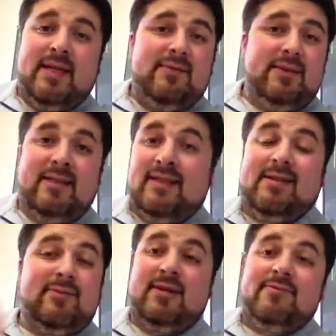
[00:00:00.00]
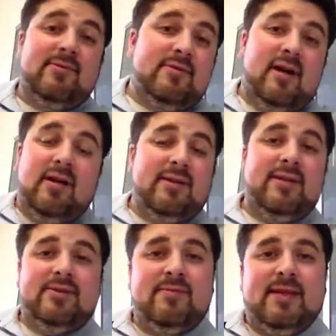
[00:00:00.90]
if we need to get ready for the holiday
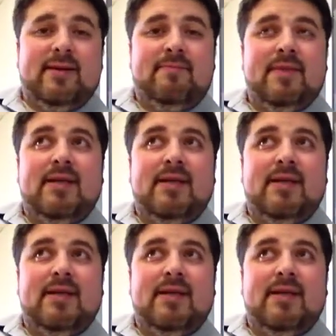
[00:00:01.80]
or something.